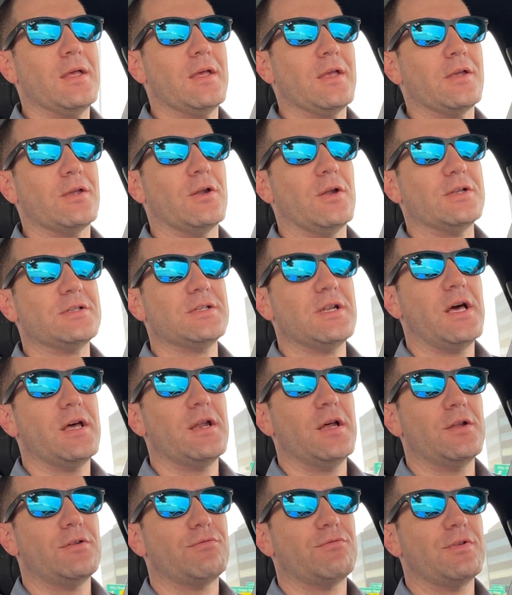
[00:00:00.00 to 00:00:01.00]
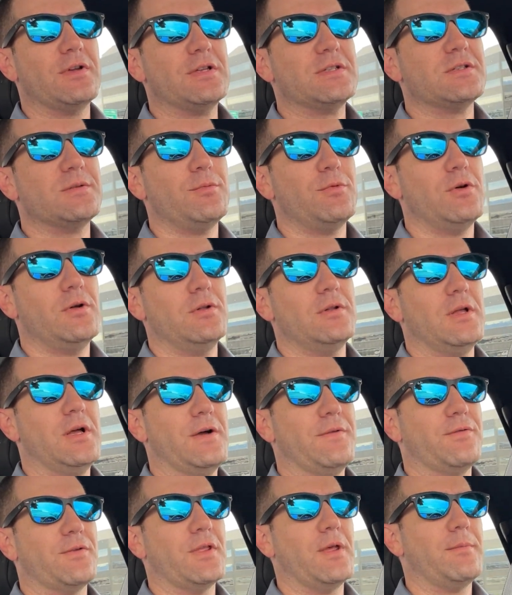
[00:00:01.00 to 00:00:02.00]
it's not unreasonable
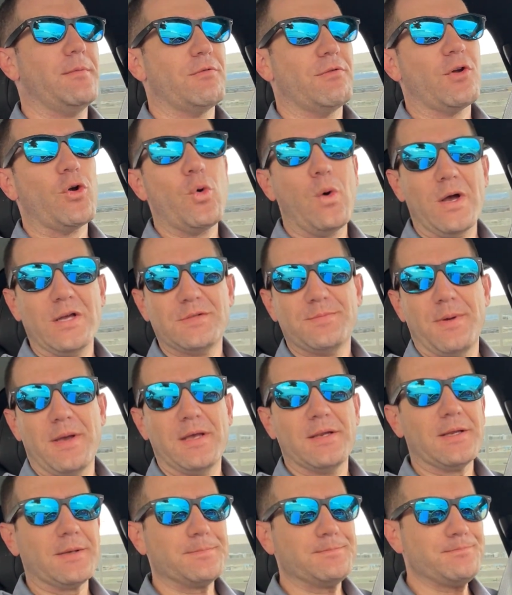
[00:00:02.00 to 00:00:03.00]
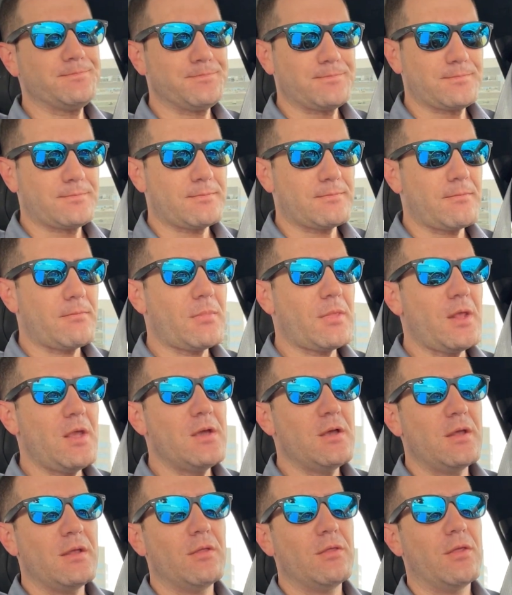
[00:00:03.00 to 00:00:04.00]
for them to request painting.
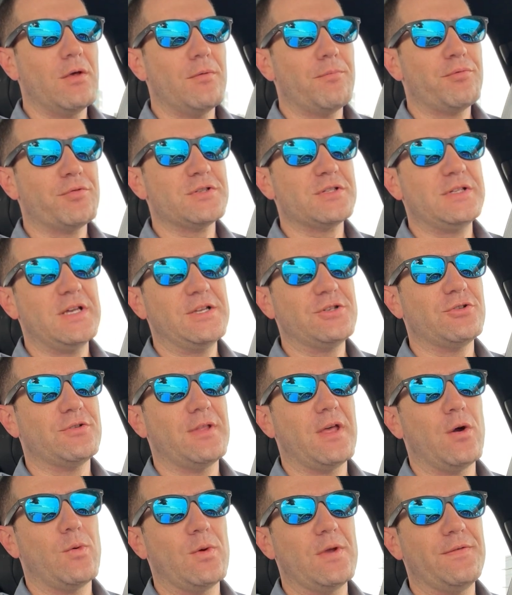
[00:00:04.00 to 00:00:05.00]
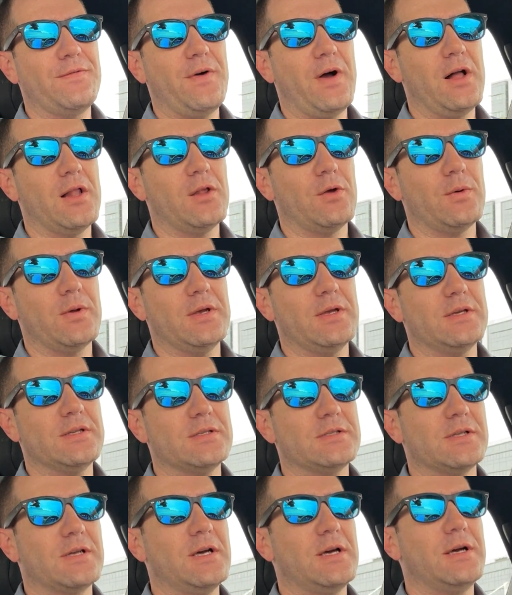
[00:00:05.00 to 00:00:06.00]
The procedure that we follow
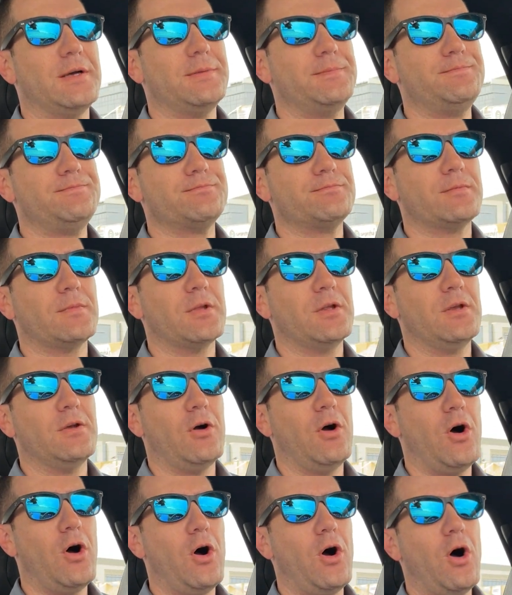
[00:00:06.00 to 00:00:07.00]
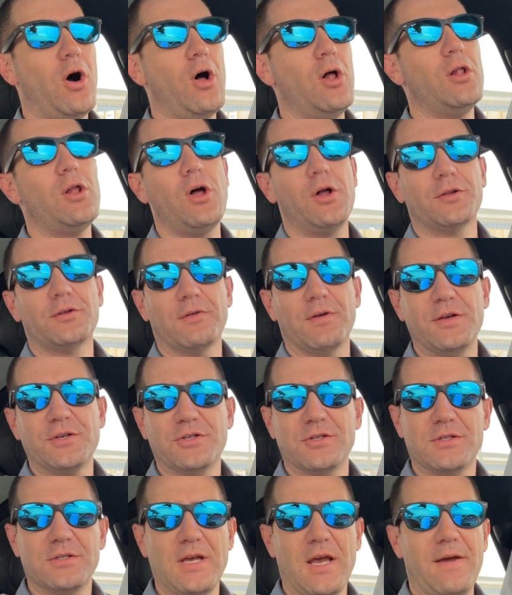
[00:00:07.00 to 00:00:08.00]
is all
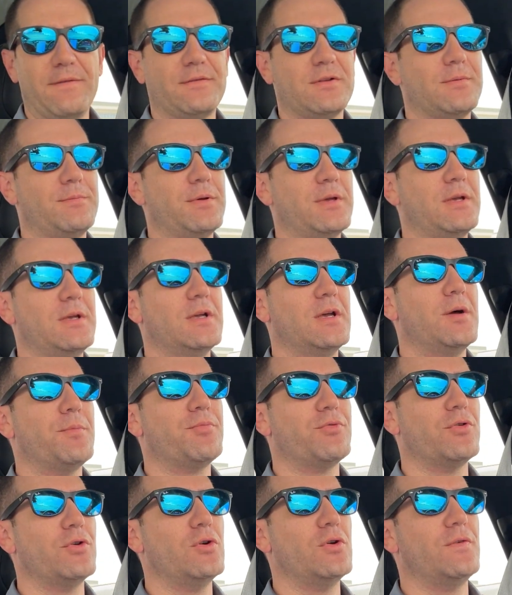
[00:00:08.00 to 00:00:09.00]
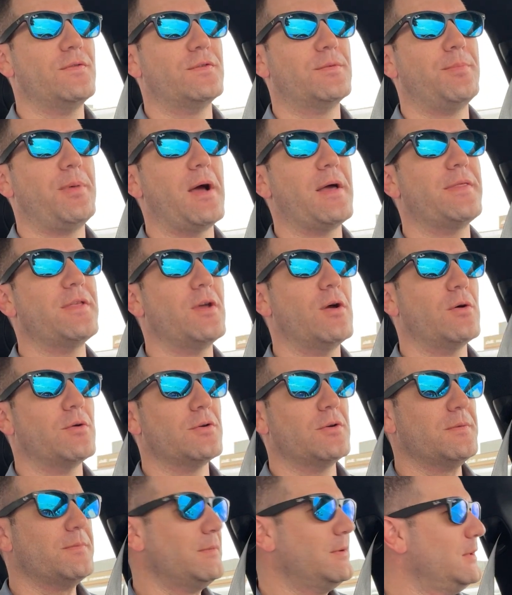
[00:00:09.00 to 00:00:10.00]
alterations have to be approved by the
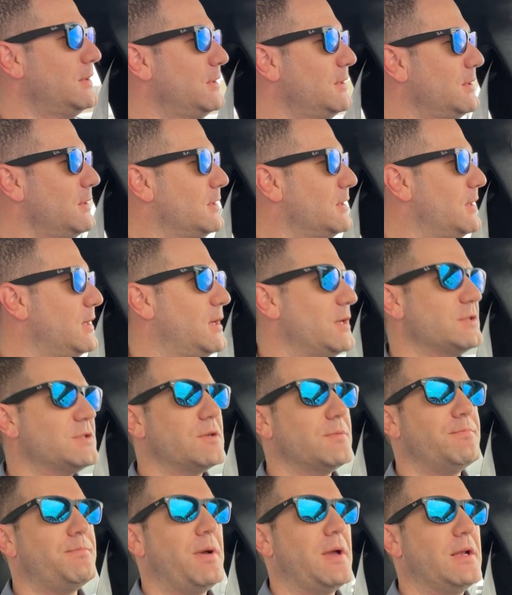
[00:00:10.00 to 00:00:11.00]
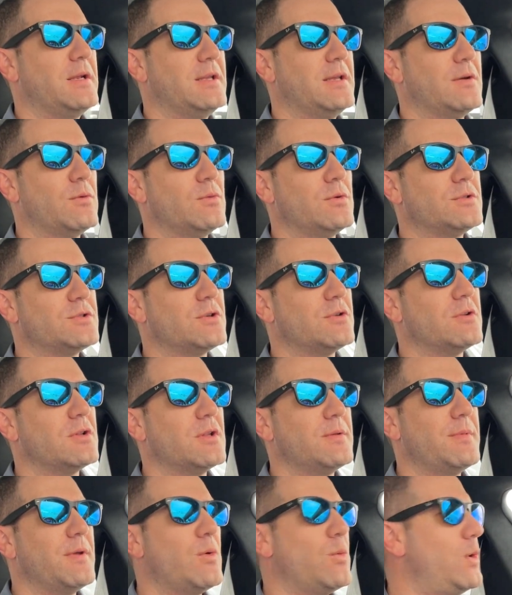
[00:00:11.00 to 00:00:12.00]
owner. So painting would
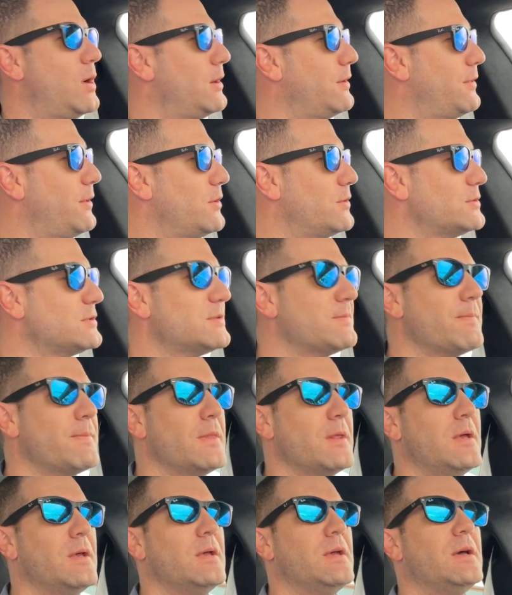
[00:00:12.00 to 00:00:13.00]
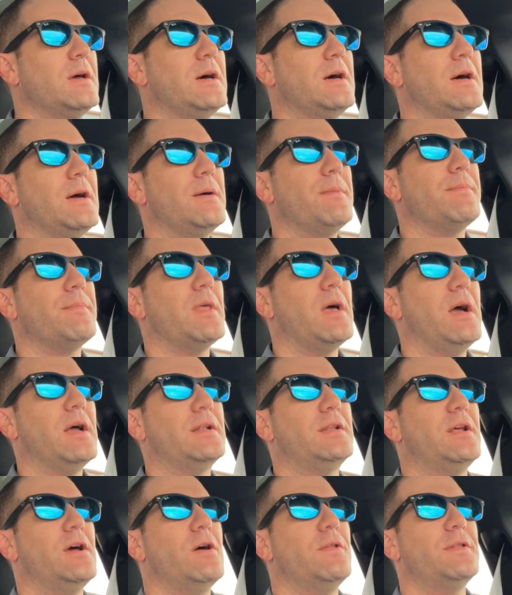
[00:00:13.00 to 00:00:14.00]
certainly be one of those. I
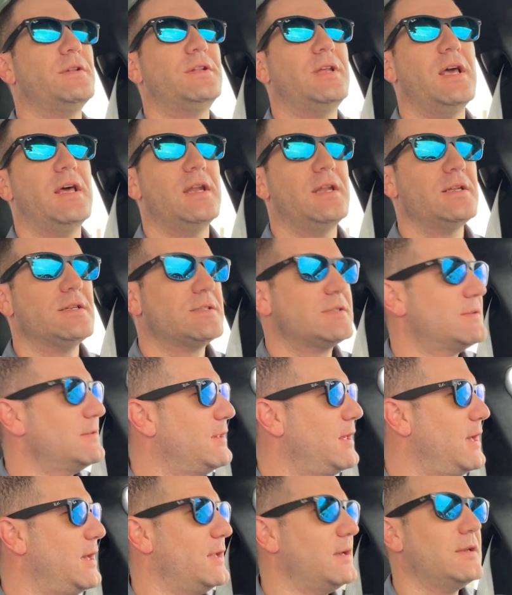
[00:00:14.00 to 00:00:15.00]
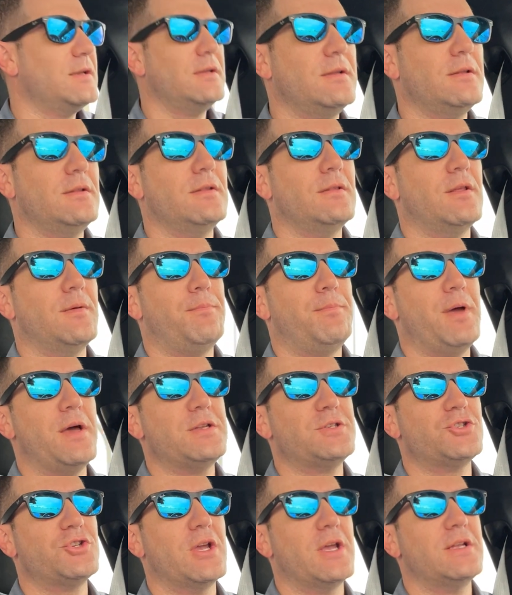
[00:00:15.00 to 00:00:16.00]
tell the tenants that the
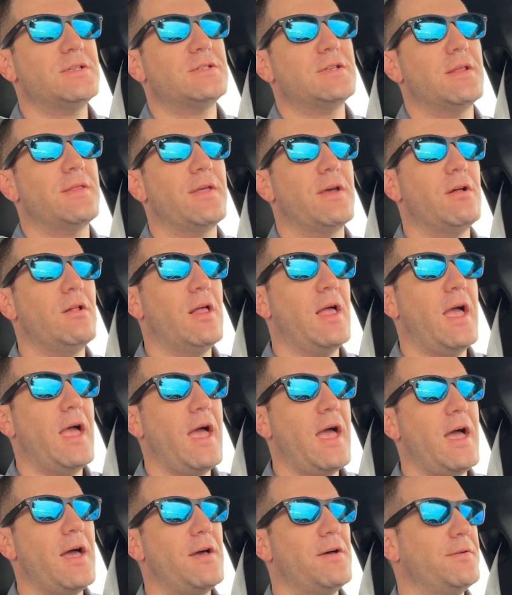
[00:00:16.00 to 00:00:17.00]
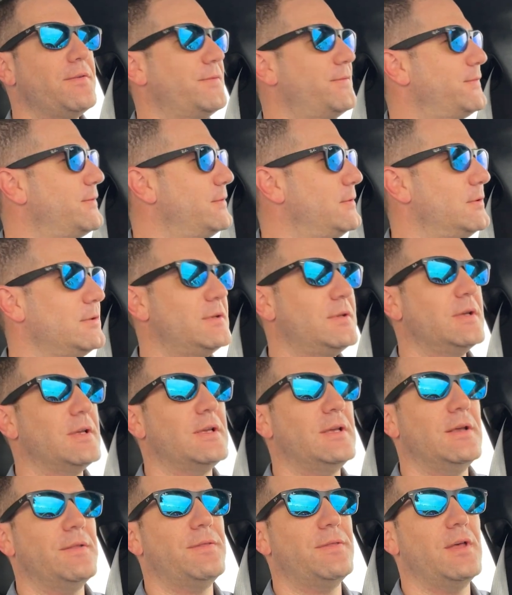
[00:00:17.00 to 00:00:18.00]
best chance that they'll have to
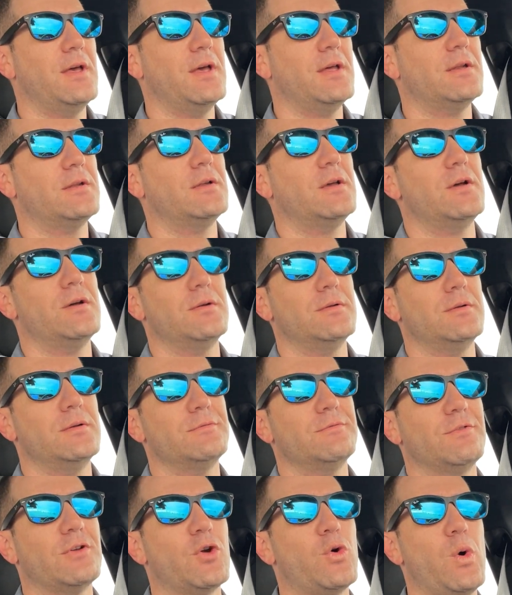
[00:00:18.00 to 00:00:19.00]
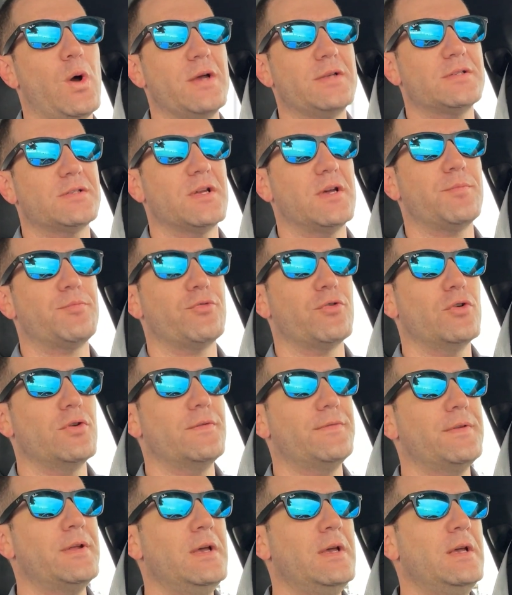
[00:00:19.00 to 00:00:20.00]
get that request
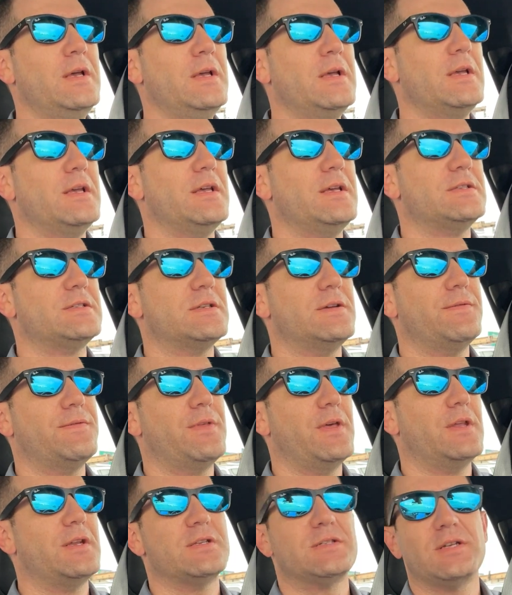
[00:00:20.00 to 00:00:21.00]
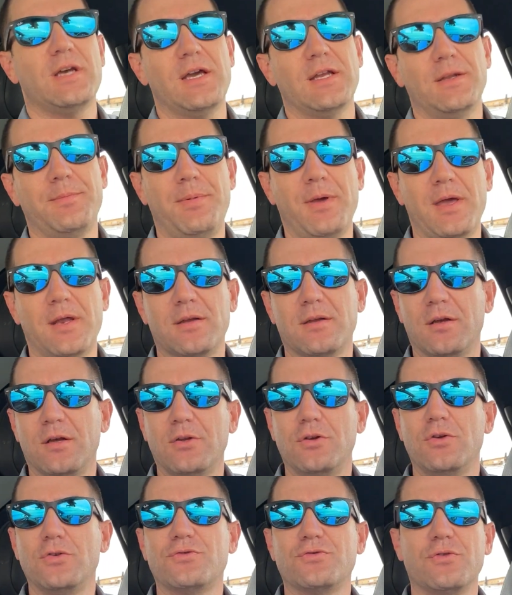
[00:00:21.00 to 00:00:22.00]
approved is if they decide to paint a
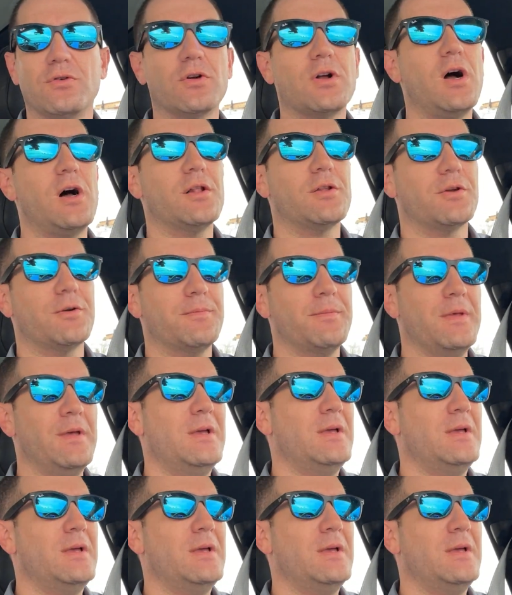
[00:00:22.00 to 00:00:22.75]
neutral color.